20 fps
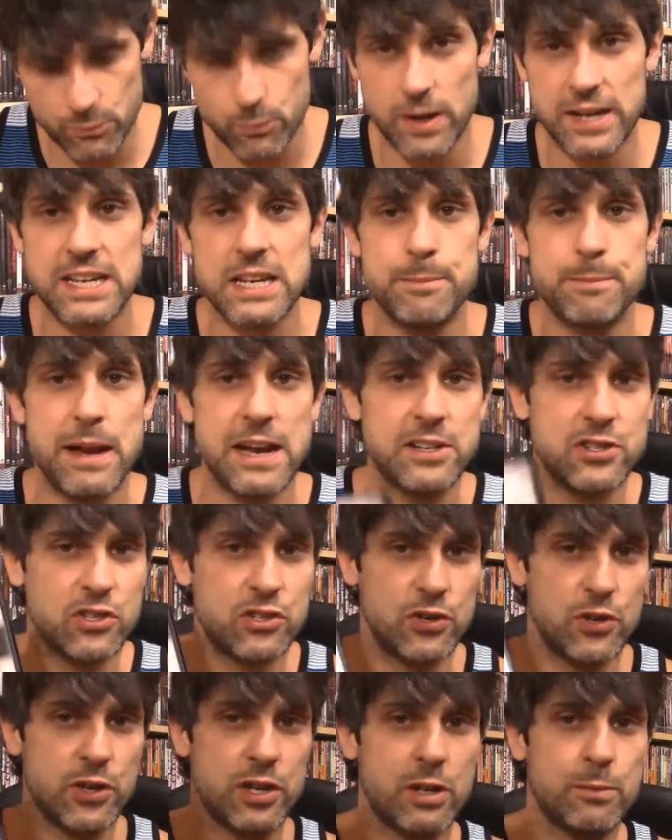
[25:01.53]
Ricky Bates
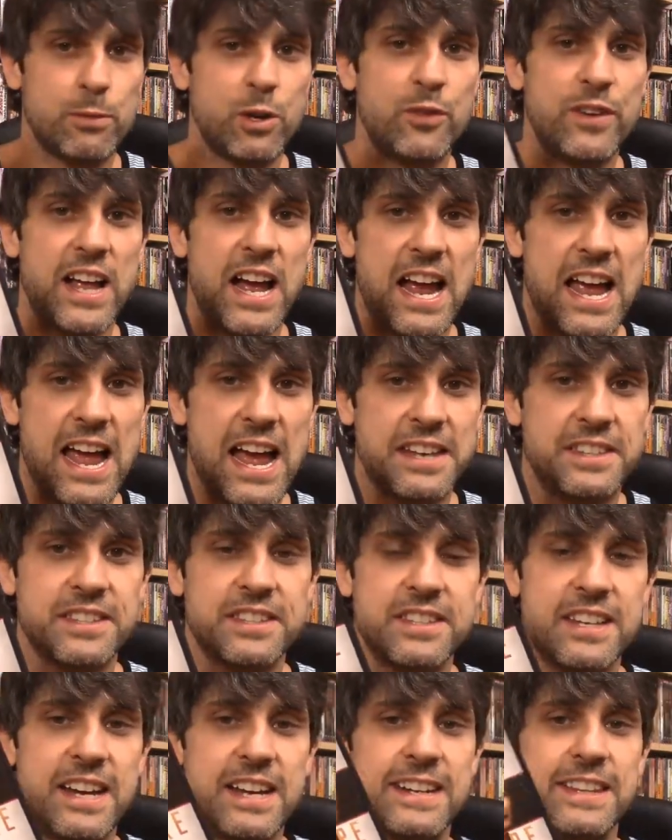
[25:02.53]
Jr. movie I hadn't
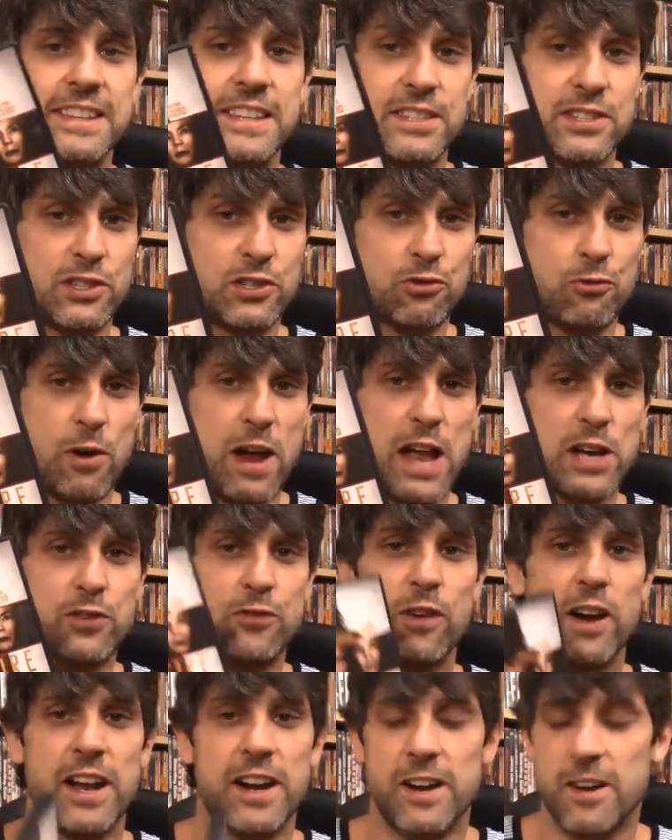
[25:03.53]
seen, and this is Trash
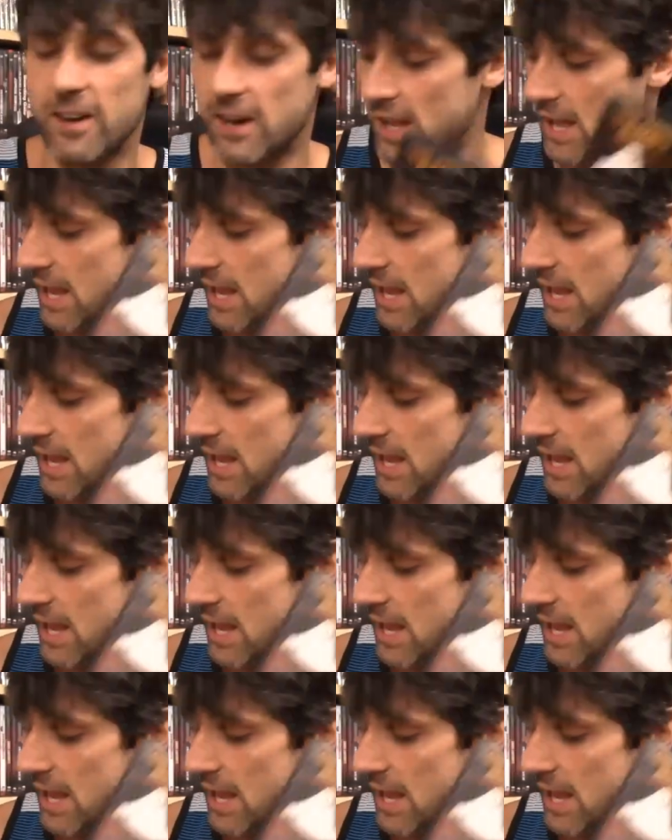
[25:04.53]
Fire.